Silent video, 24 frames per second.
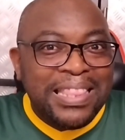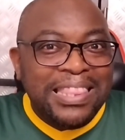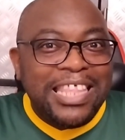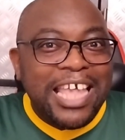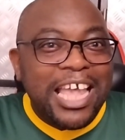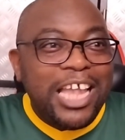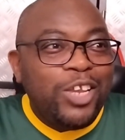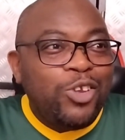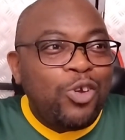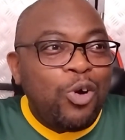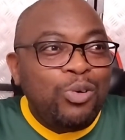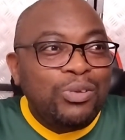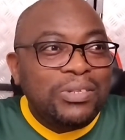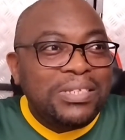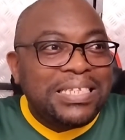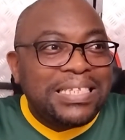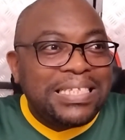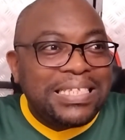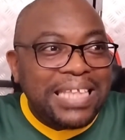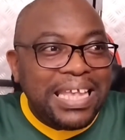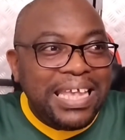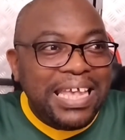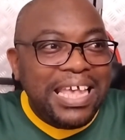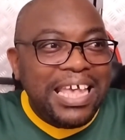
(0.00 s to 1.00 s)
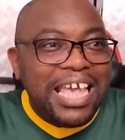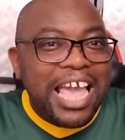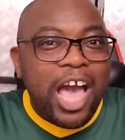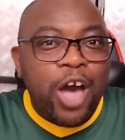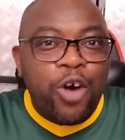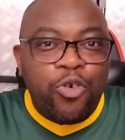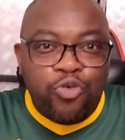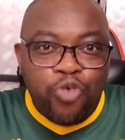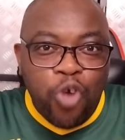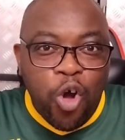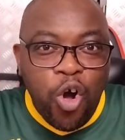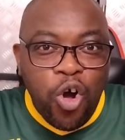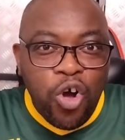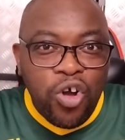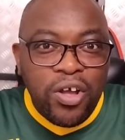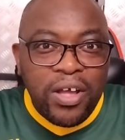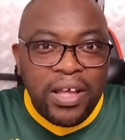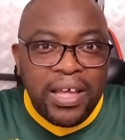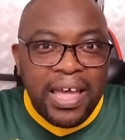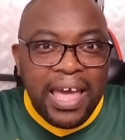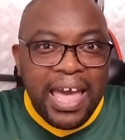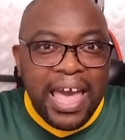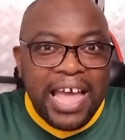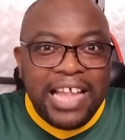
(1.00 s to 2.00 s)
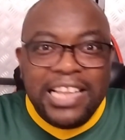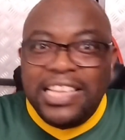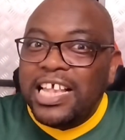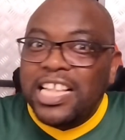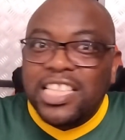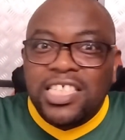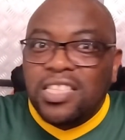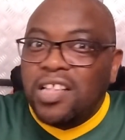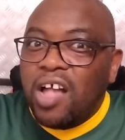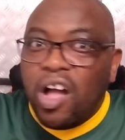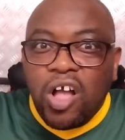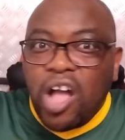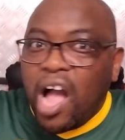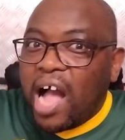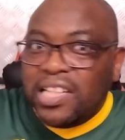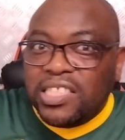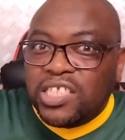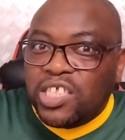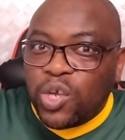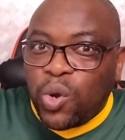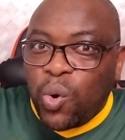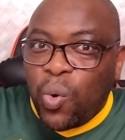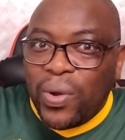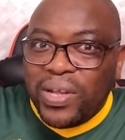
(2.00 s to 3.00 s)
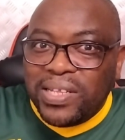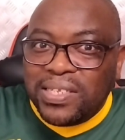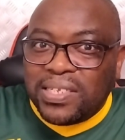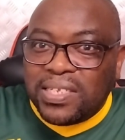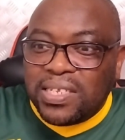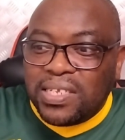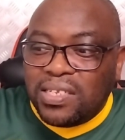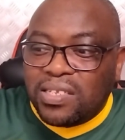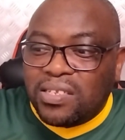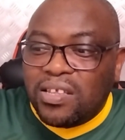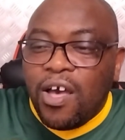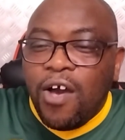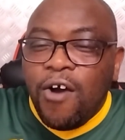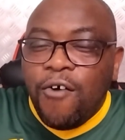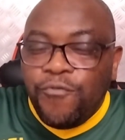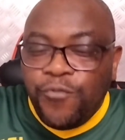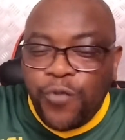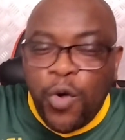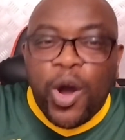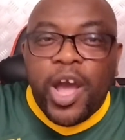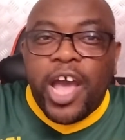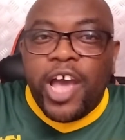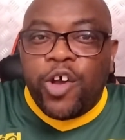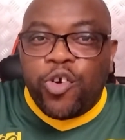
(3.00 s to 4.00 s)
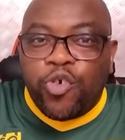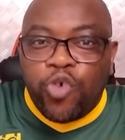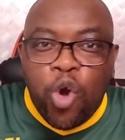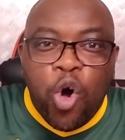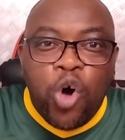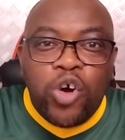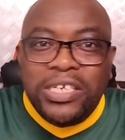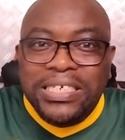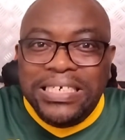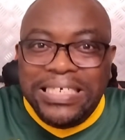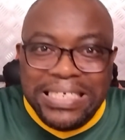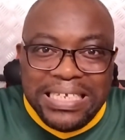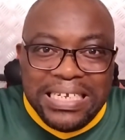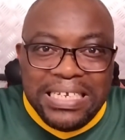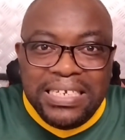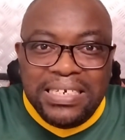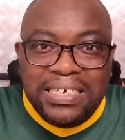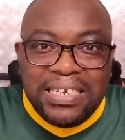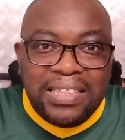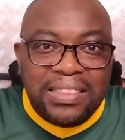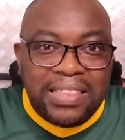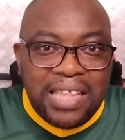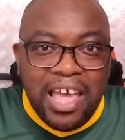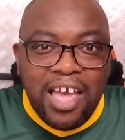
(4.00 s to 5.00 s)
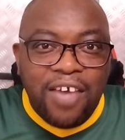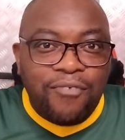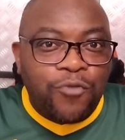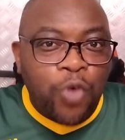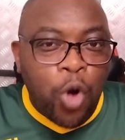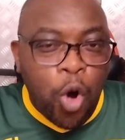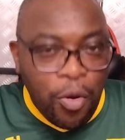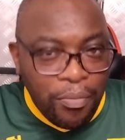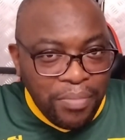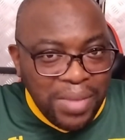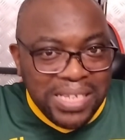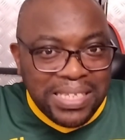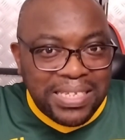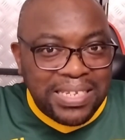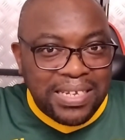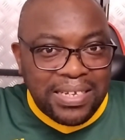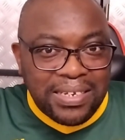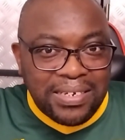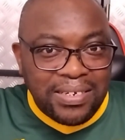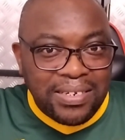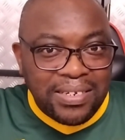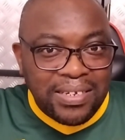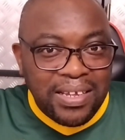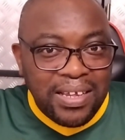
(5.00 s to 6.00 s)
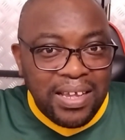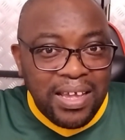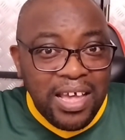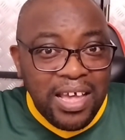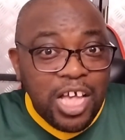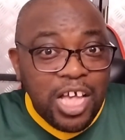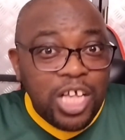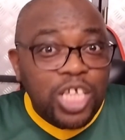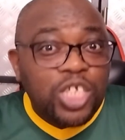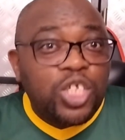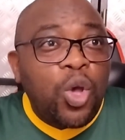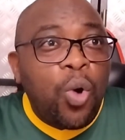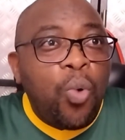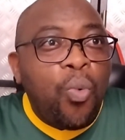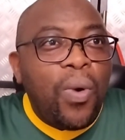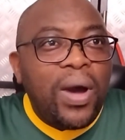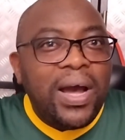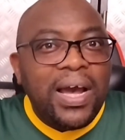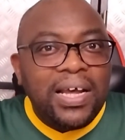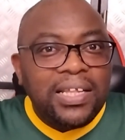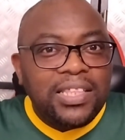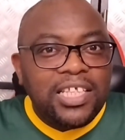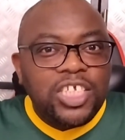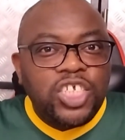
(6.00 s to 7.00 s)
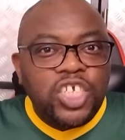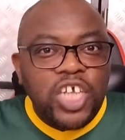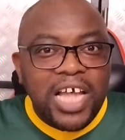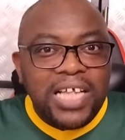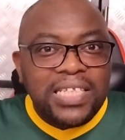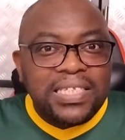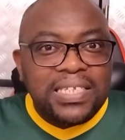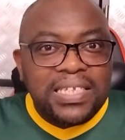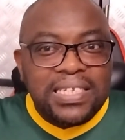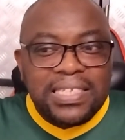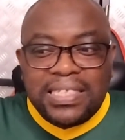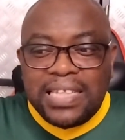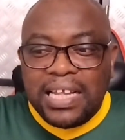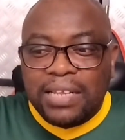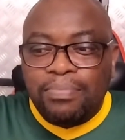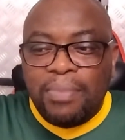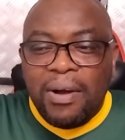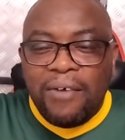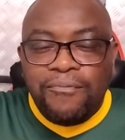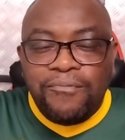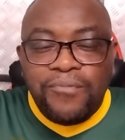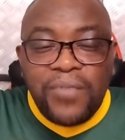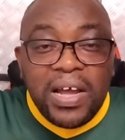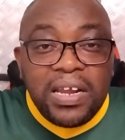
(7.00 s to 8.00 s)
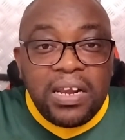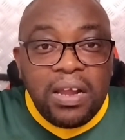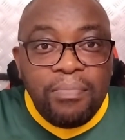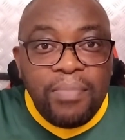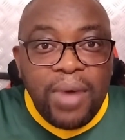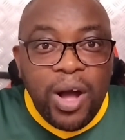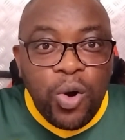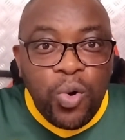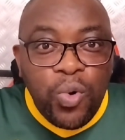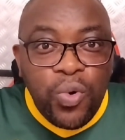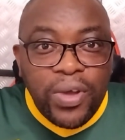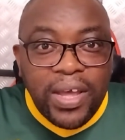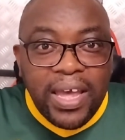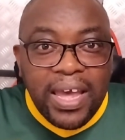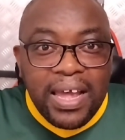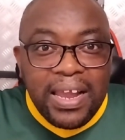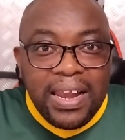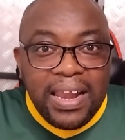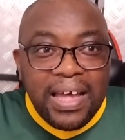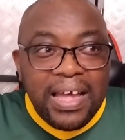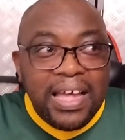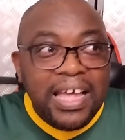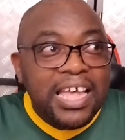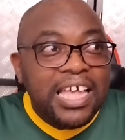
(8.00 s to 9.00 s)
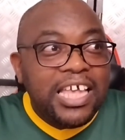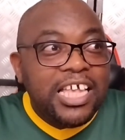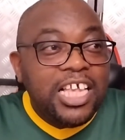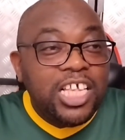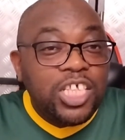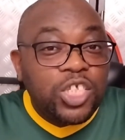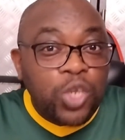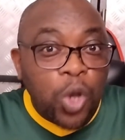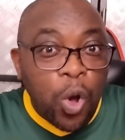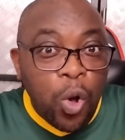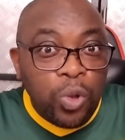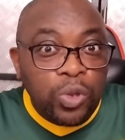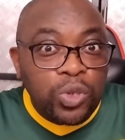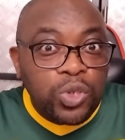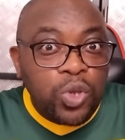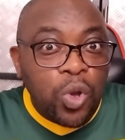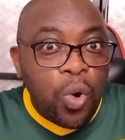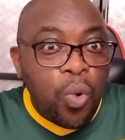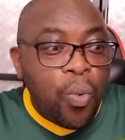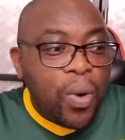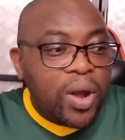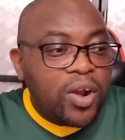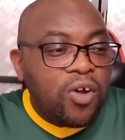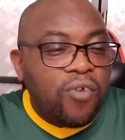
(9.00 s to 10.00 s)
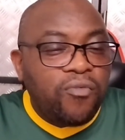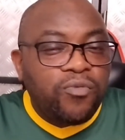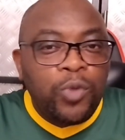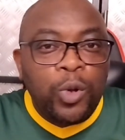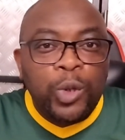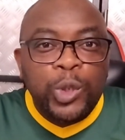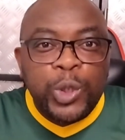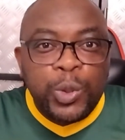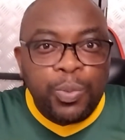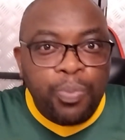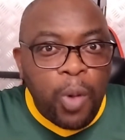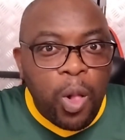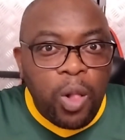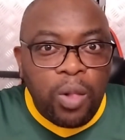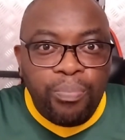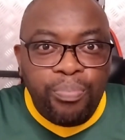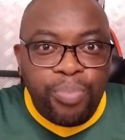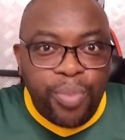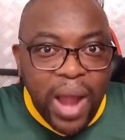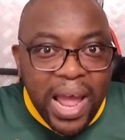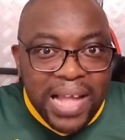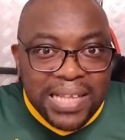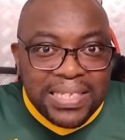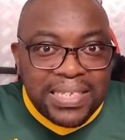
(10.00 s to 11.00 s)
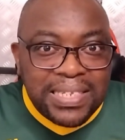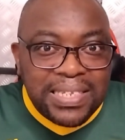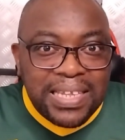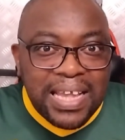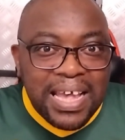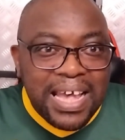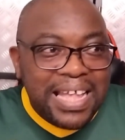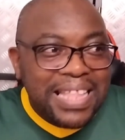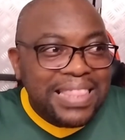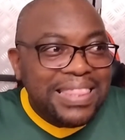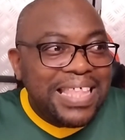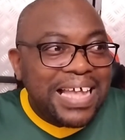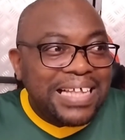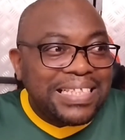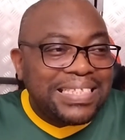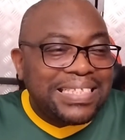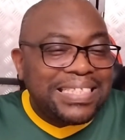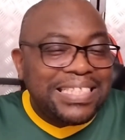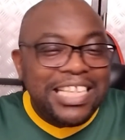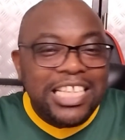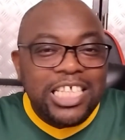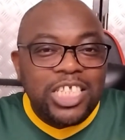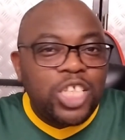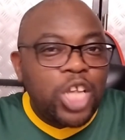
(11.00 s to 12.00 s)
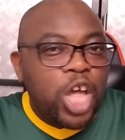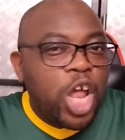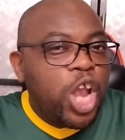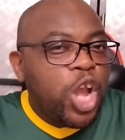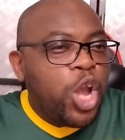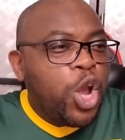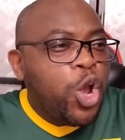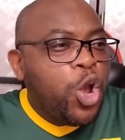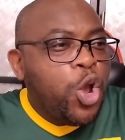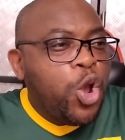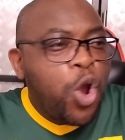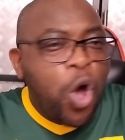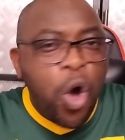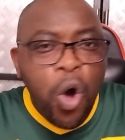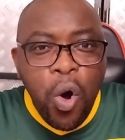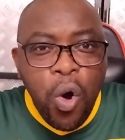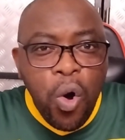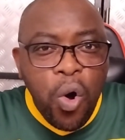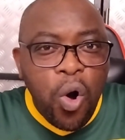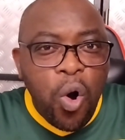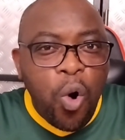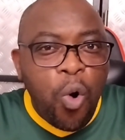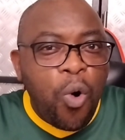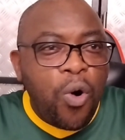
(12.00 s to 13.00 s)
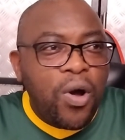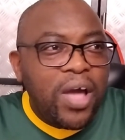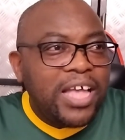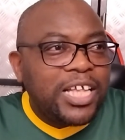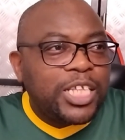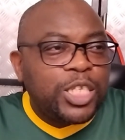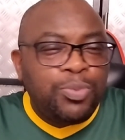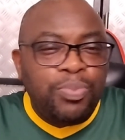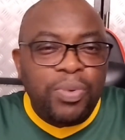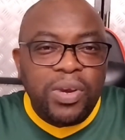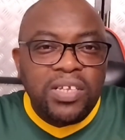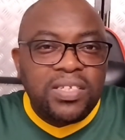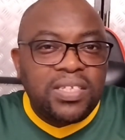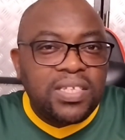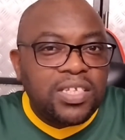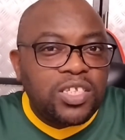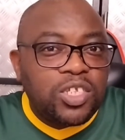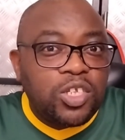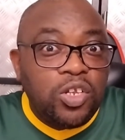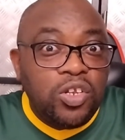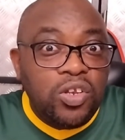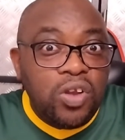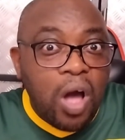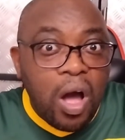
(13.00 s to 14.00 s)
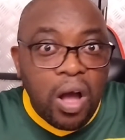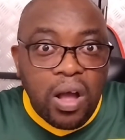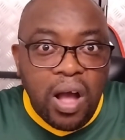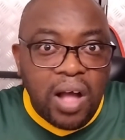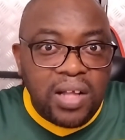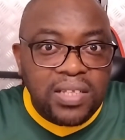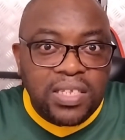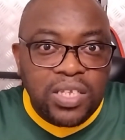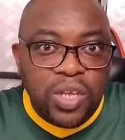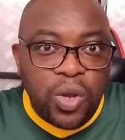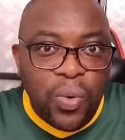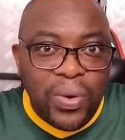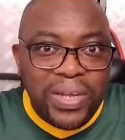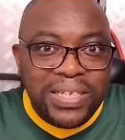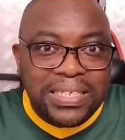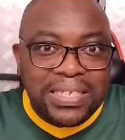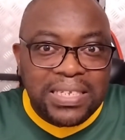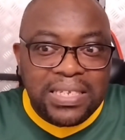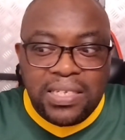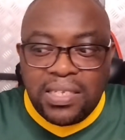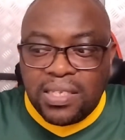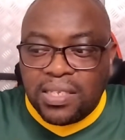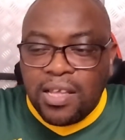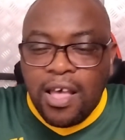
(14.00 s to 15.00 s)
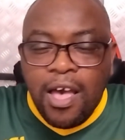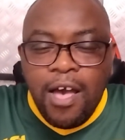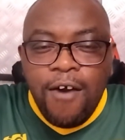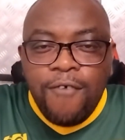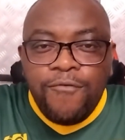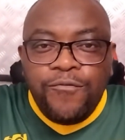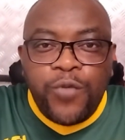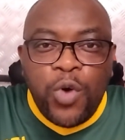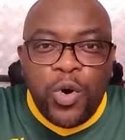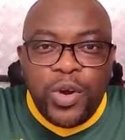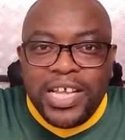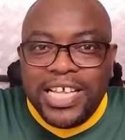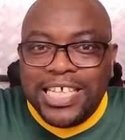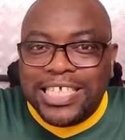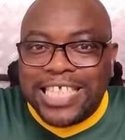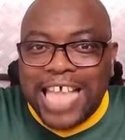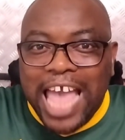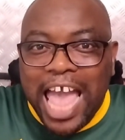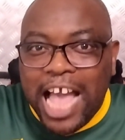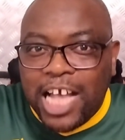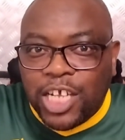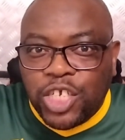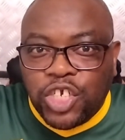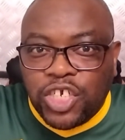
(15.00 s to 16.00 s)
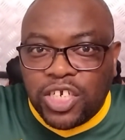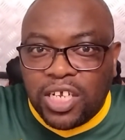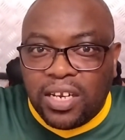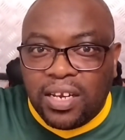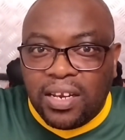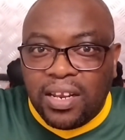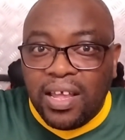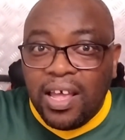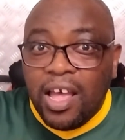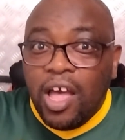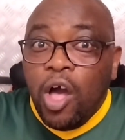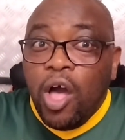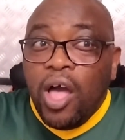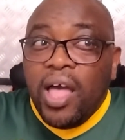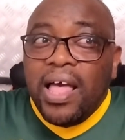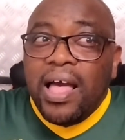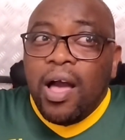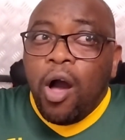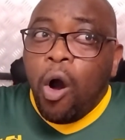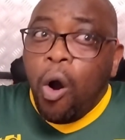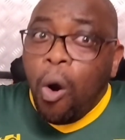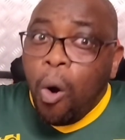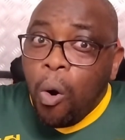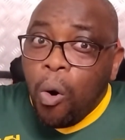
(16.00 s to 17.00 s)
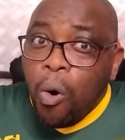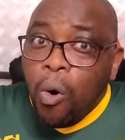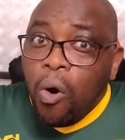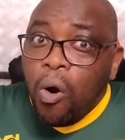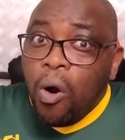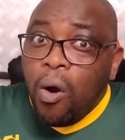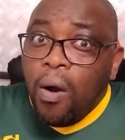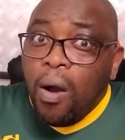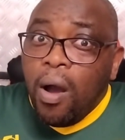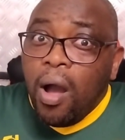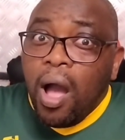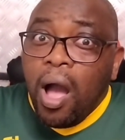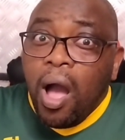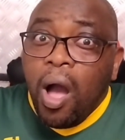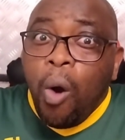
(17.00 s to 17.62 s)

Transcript: They don't see a wrong and there's no consequences for a wrong deed they have committed. So what are the chances that Bafana Mahungela is also one of those spoiled brats that sees no or experiences no consequences for his action? Or